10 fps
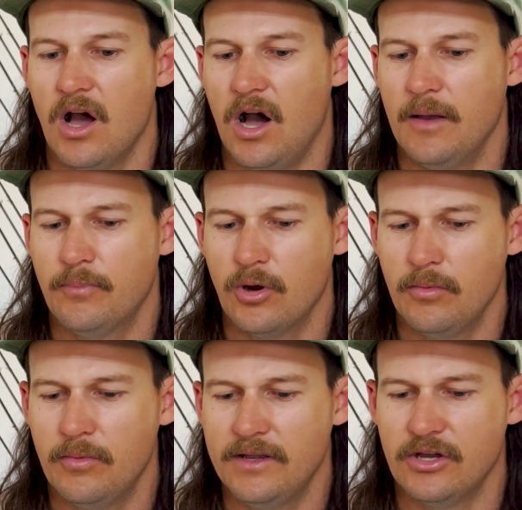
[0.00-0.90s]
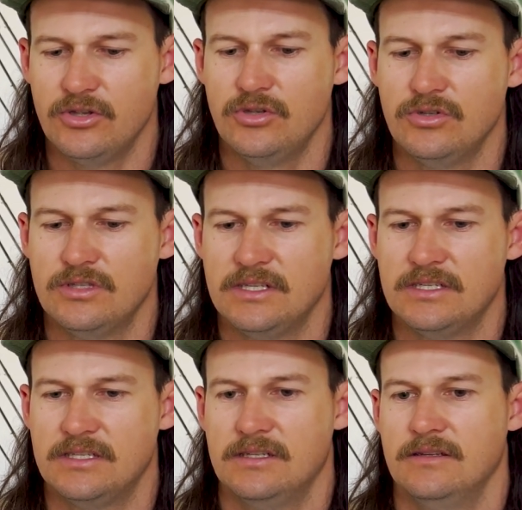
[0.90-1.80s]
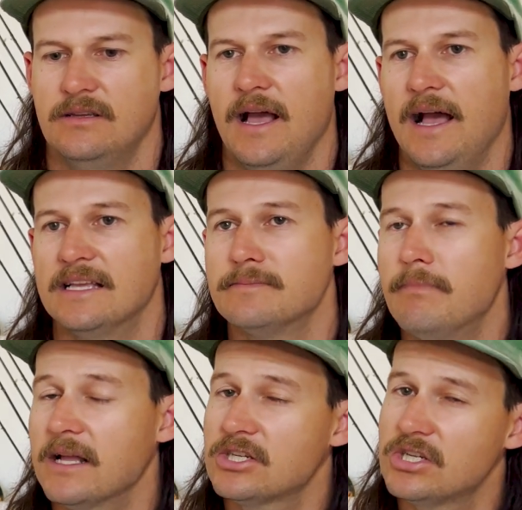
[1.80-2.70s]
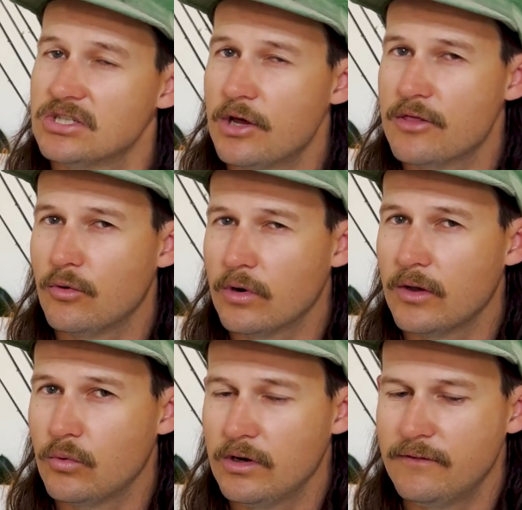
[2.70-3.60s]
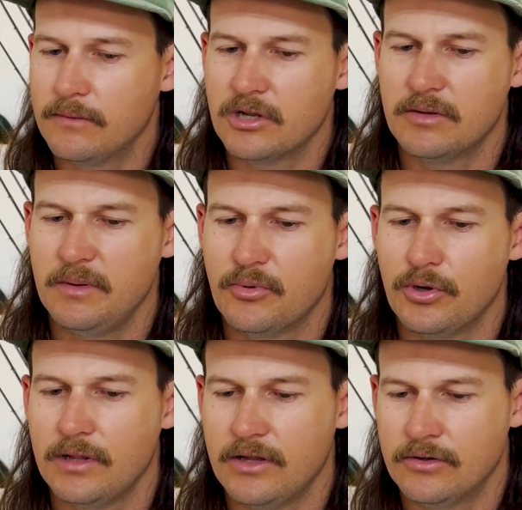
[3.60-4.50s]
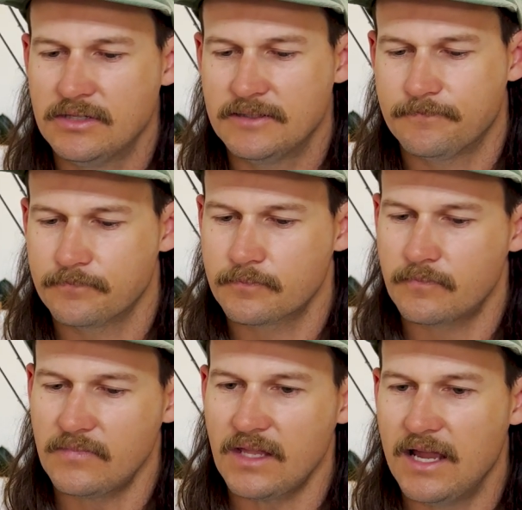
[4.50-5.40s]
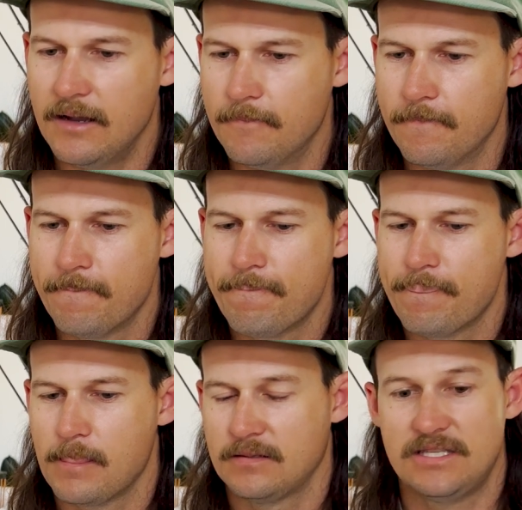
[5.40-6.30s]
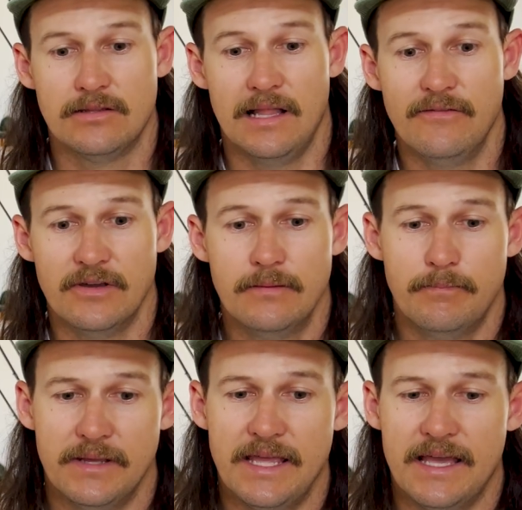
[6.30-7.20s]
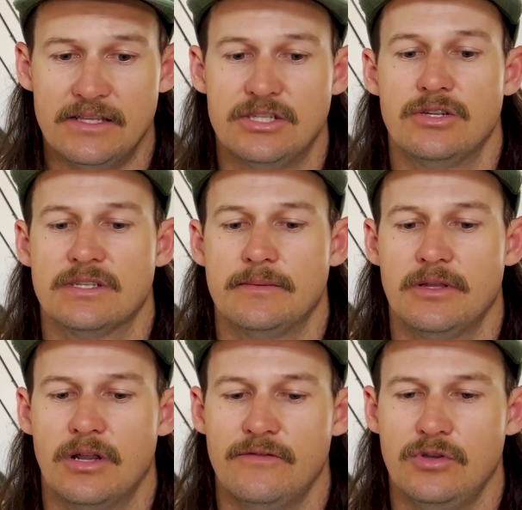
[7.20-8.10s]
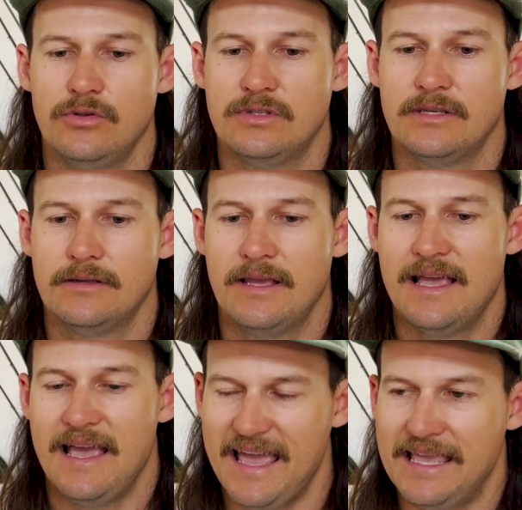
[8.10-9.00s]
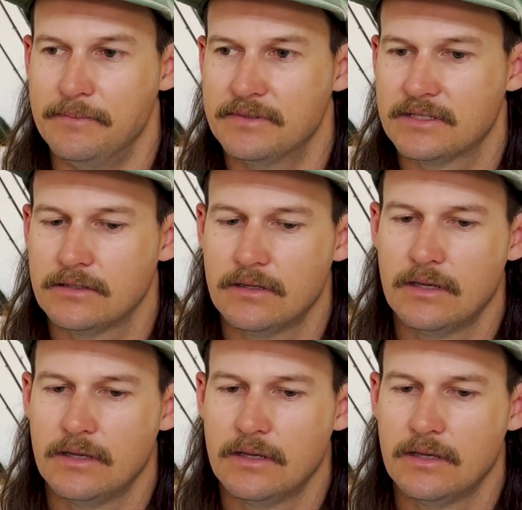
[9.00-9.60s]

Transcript: I probably don't use this as much as I thought I would, if I'm going to be brutally honest. Still love it, but yeah, just not something that I've used heaps.